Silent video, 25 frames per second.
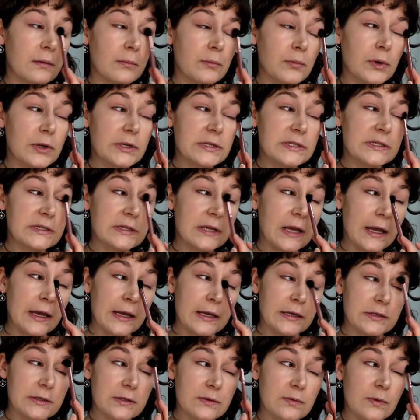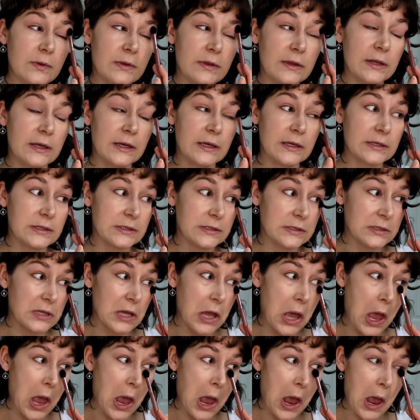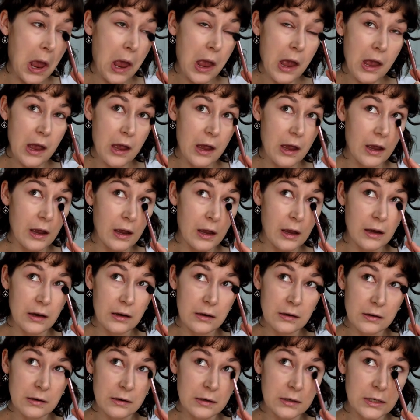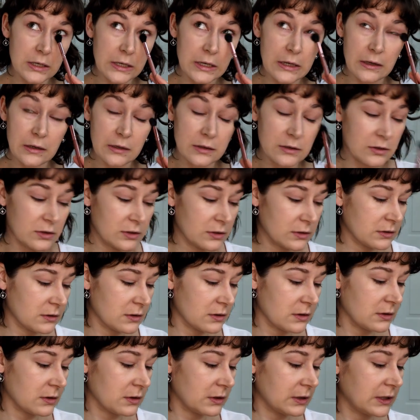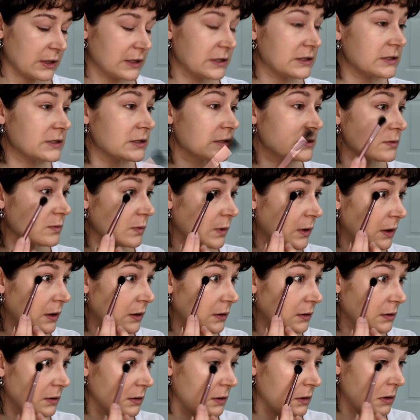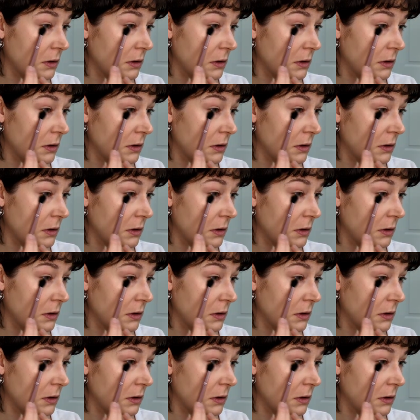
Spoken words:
precise with this. And you can take it under your lids as well.